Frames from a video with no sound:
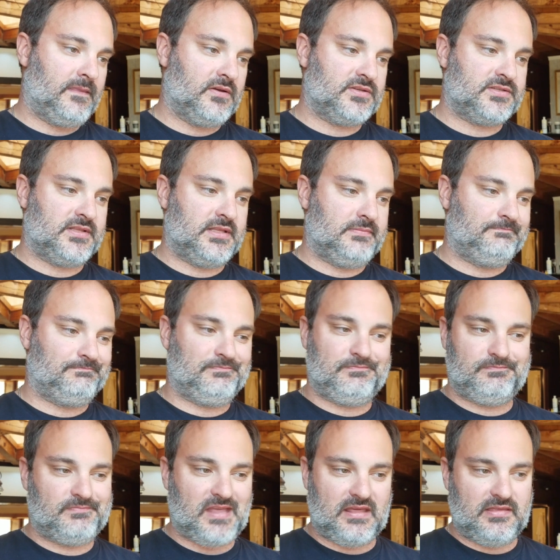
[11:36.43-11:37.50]
those are,
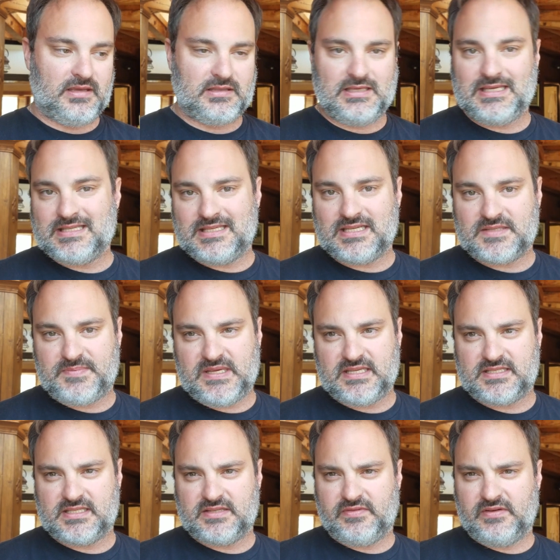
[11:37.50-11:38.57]
I think, the easiest
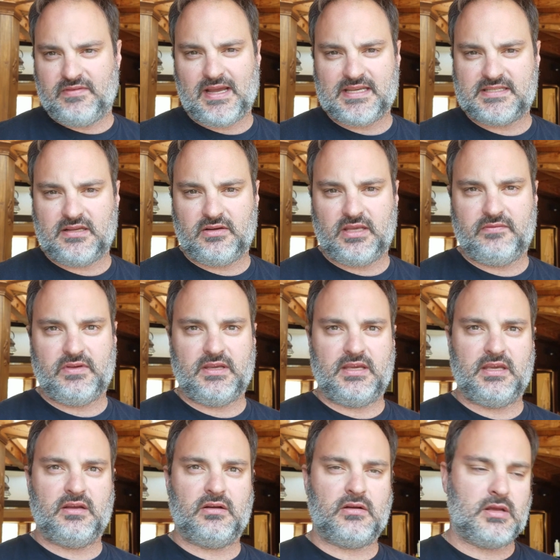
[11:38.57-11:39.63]
pieces of advice I'll give you
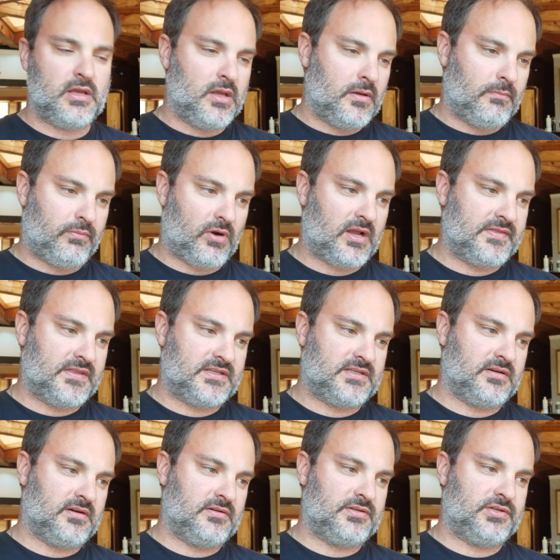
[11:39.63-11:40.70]
here. Broaden the
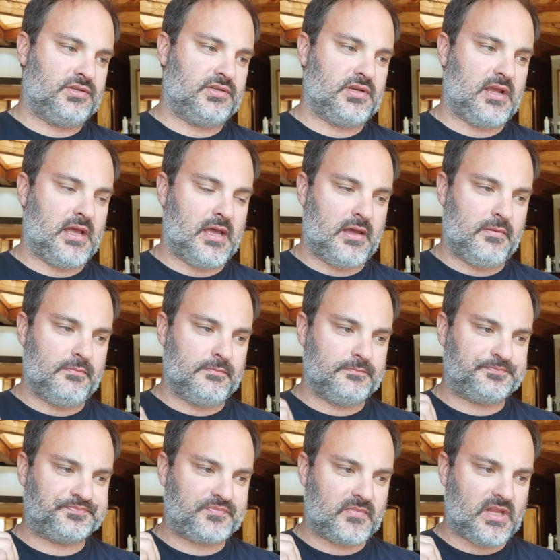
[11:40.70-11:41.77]
search,
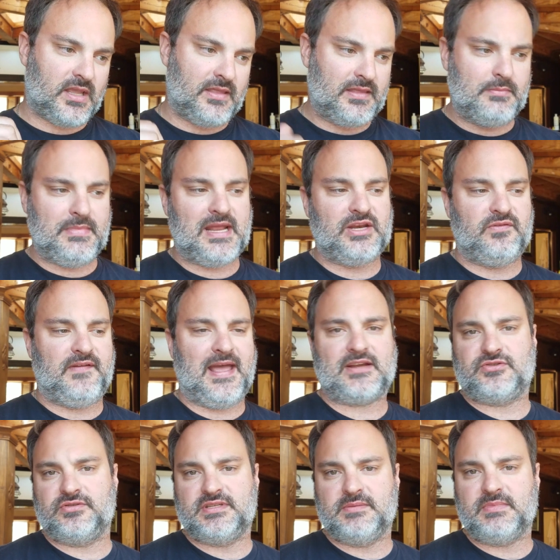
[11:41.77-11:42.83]
and then
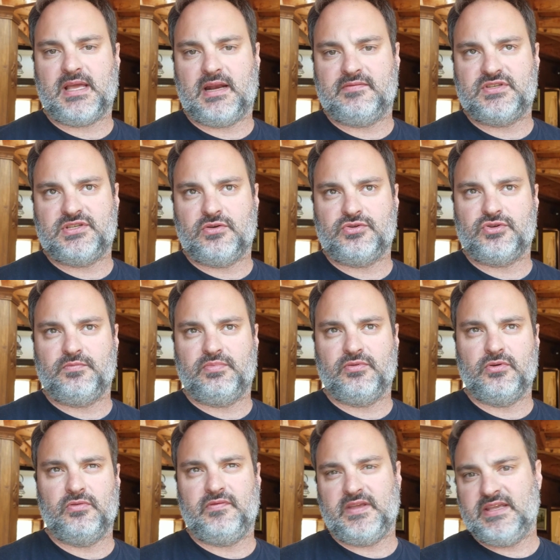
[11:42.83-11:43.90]
manufacture some kind of social
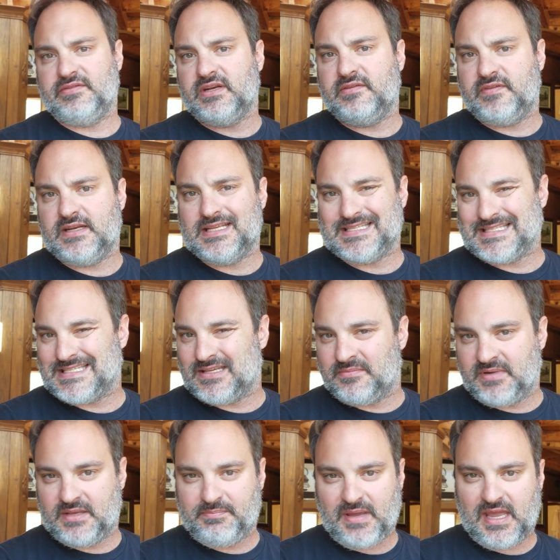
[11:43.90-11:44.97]
proof. Even if it isn't
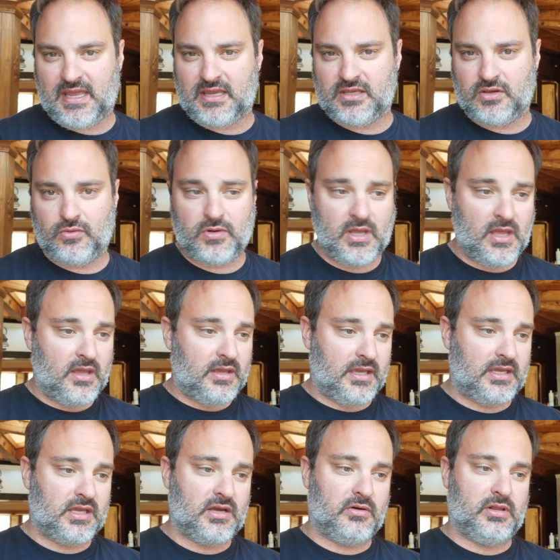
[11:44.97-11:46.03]
somebody paying you,
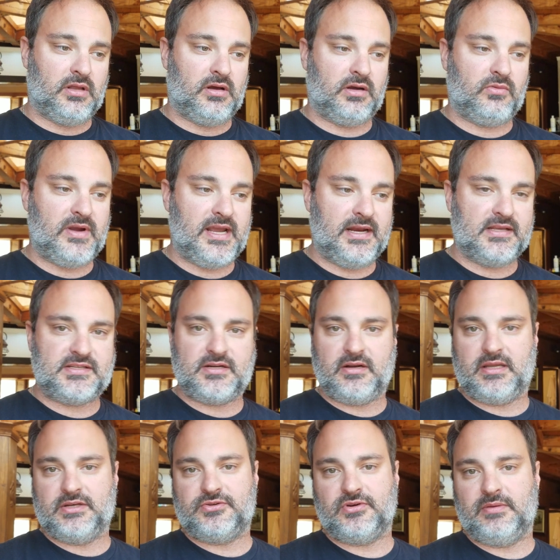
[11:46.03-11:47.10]
it can go a long way to
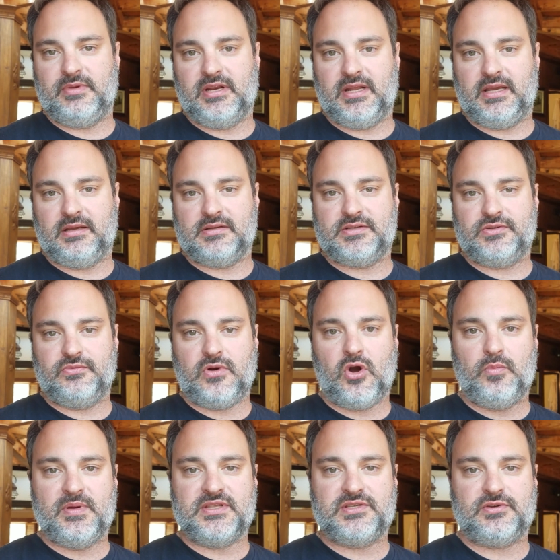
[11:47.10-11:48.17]
start contributing to
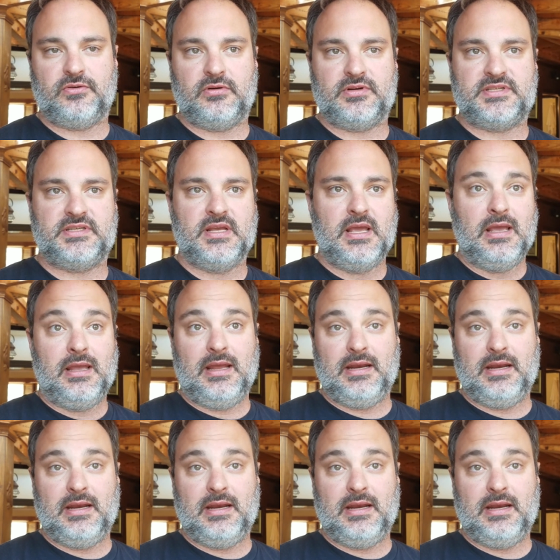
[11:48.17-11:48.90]
open source